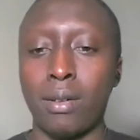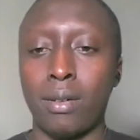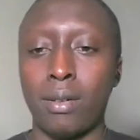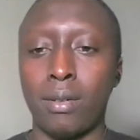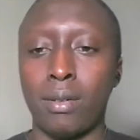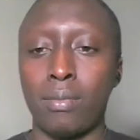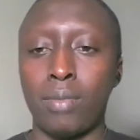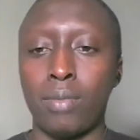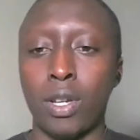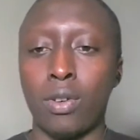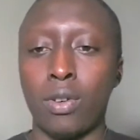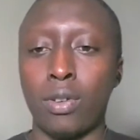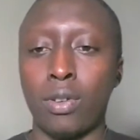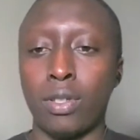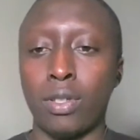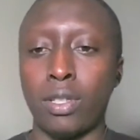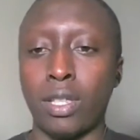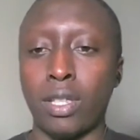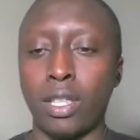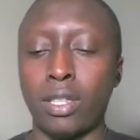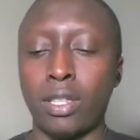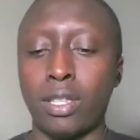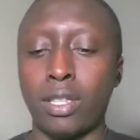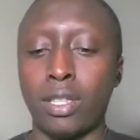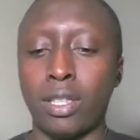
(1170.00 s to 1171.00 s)
because
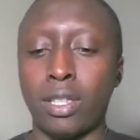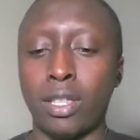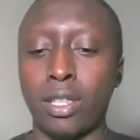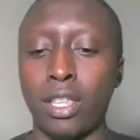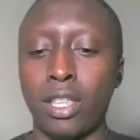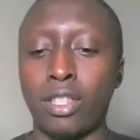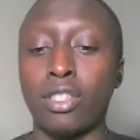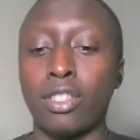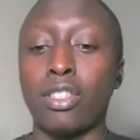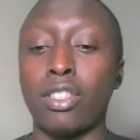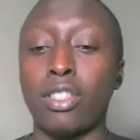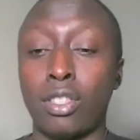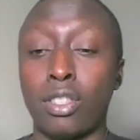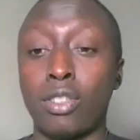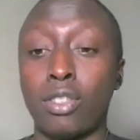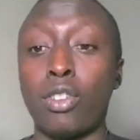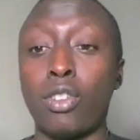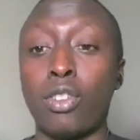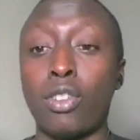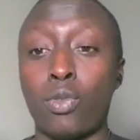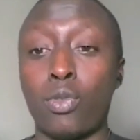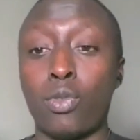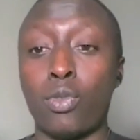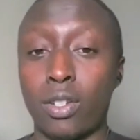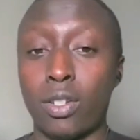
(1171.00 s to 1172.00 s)
it's
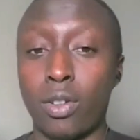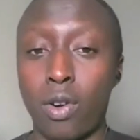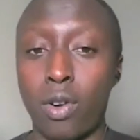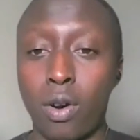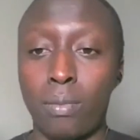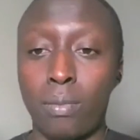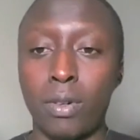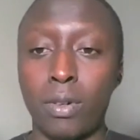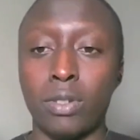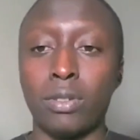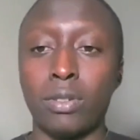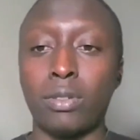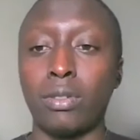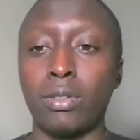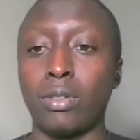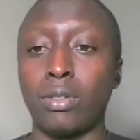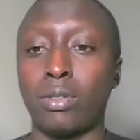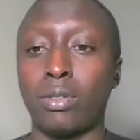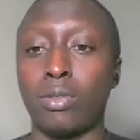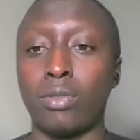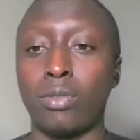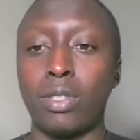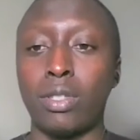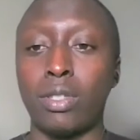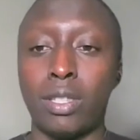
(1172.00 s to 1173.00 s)
not quite common
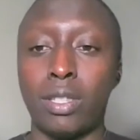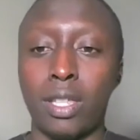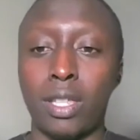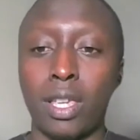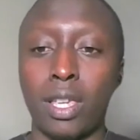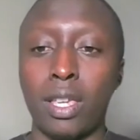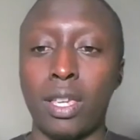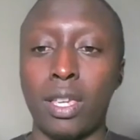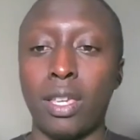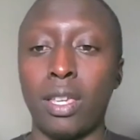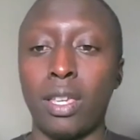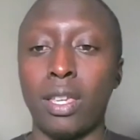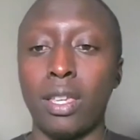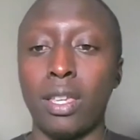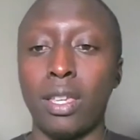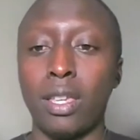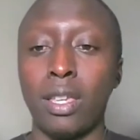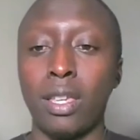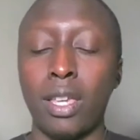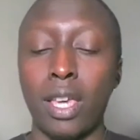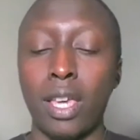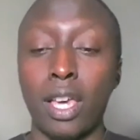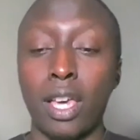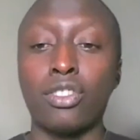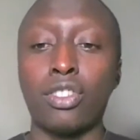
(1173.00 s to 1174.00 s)
to see
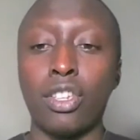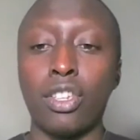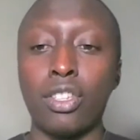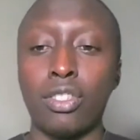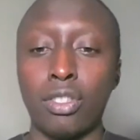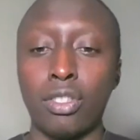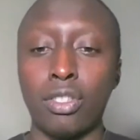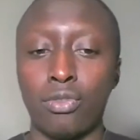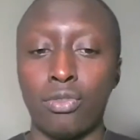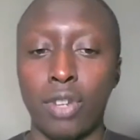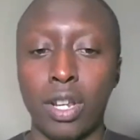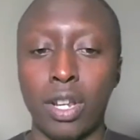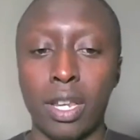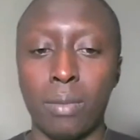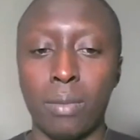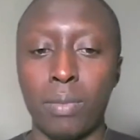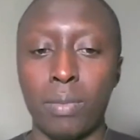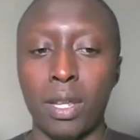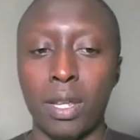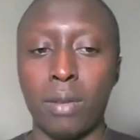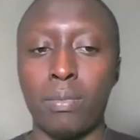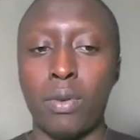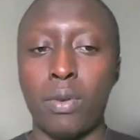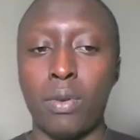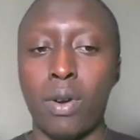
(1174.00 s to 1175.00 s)
exchanges really
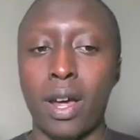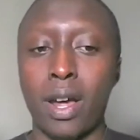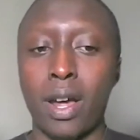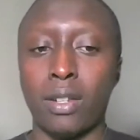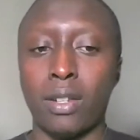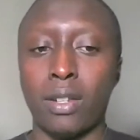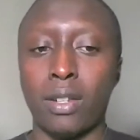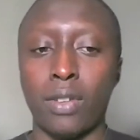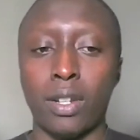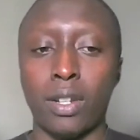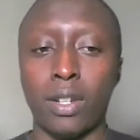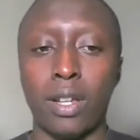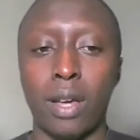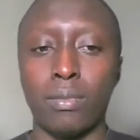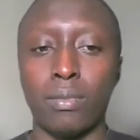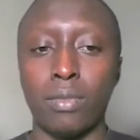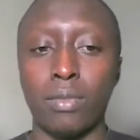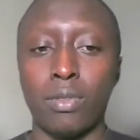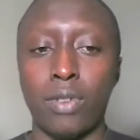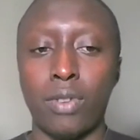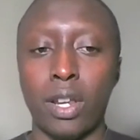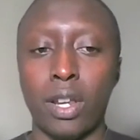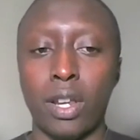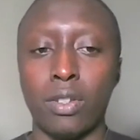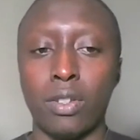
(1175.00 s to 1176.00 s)
being proactive when it comes
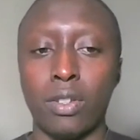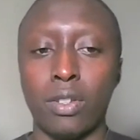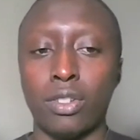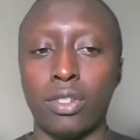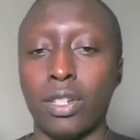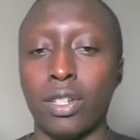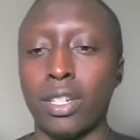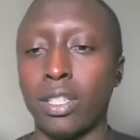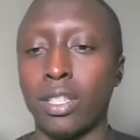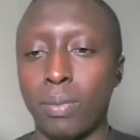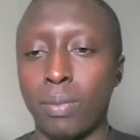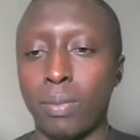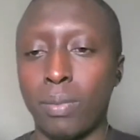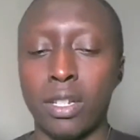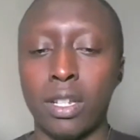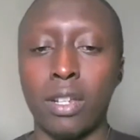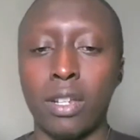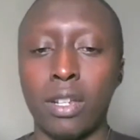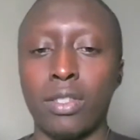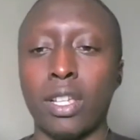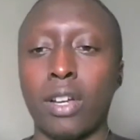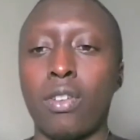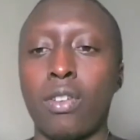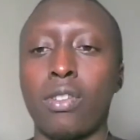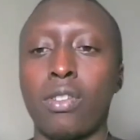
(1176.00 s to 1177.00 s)
to regulation, especially
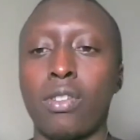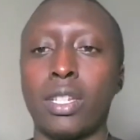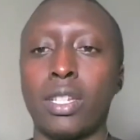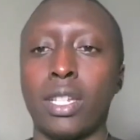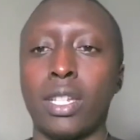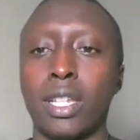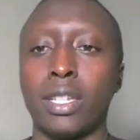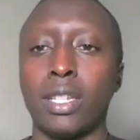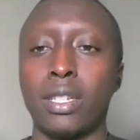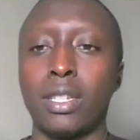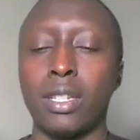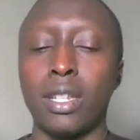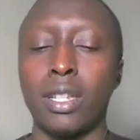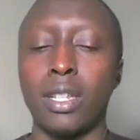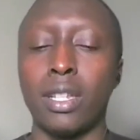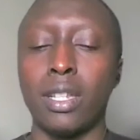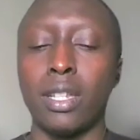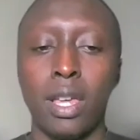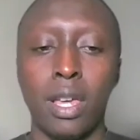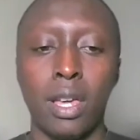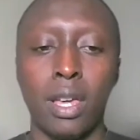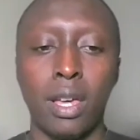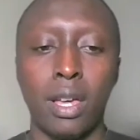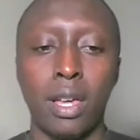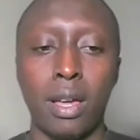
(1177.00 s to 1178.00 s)
on the continent.
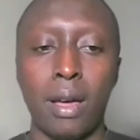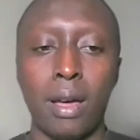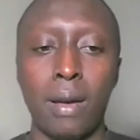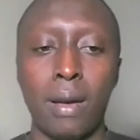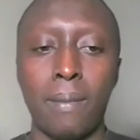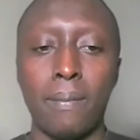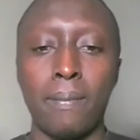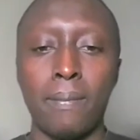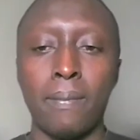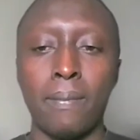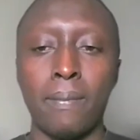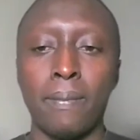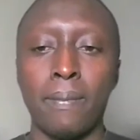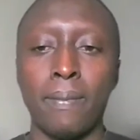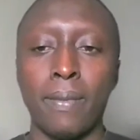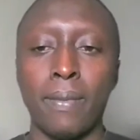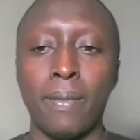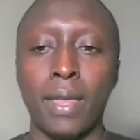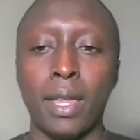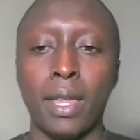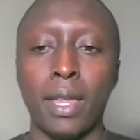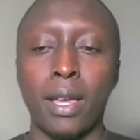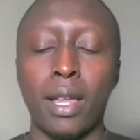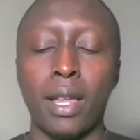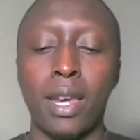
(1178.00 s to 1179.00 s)

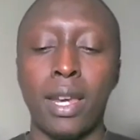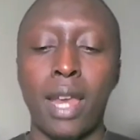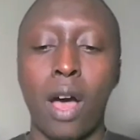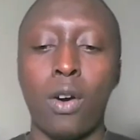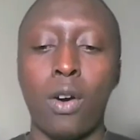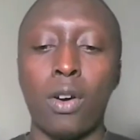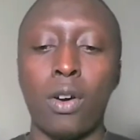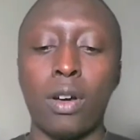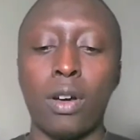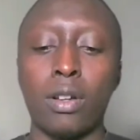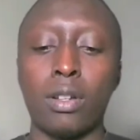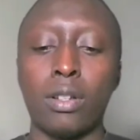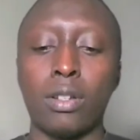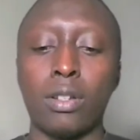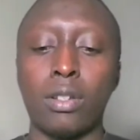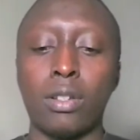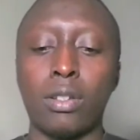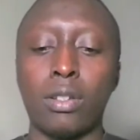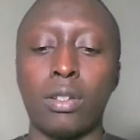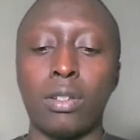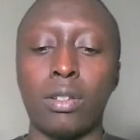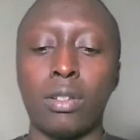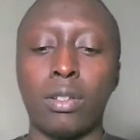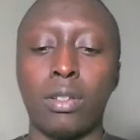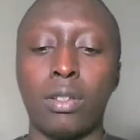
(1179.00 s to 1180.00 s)
Now,
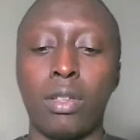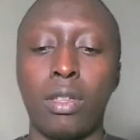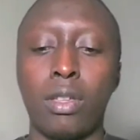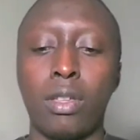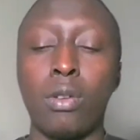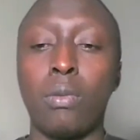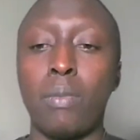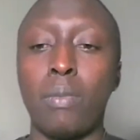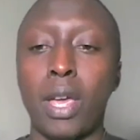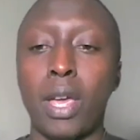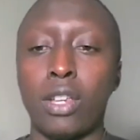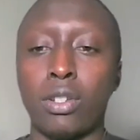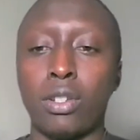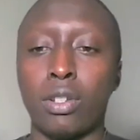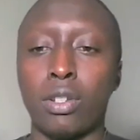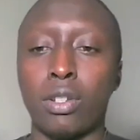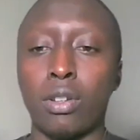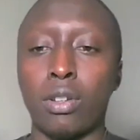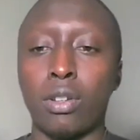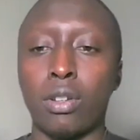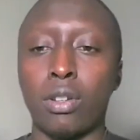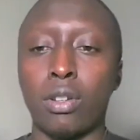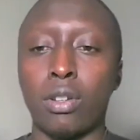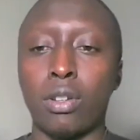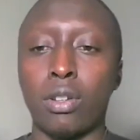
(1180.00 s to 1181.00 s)
you
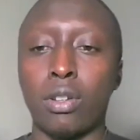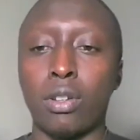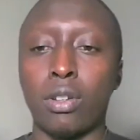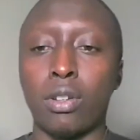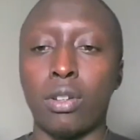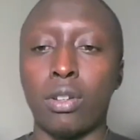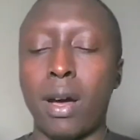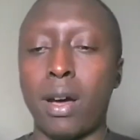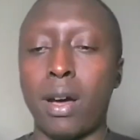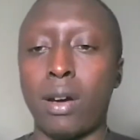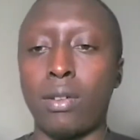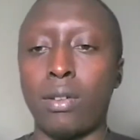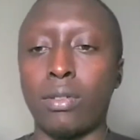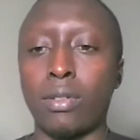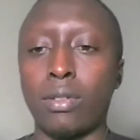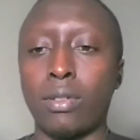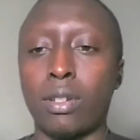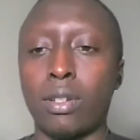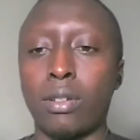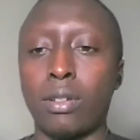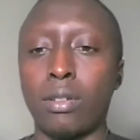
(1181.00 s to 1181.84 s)
mentioned about